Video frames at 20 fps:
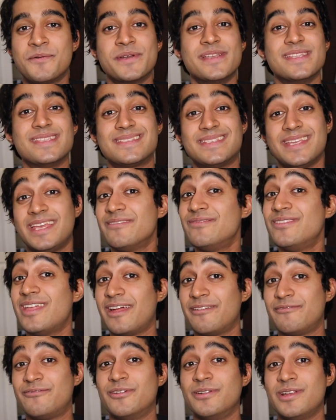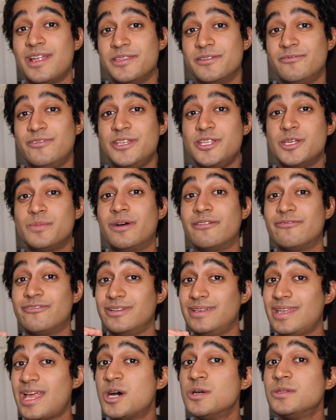I'm going to save that for another video, but
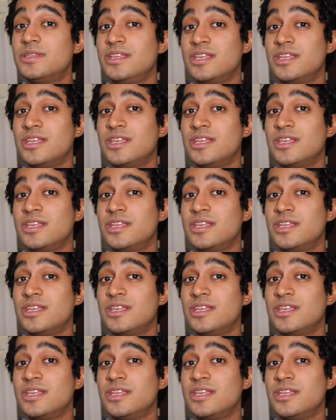for now,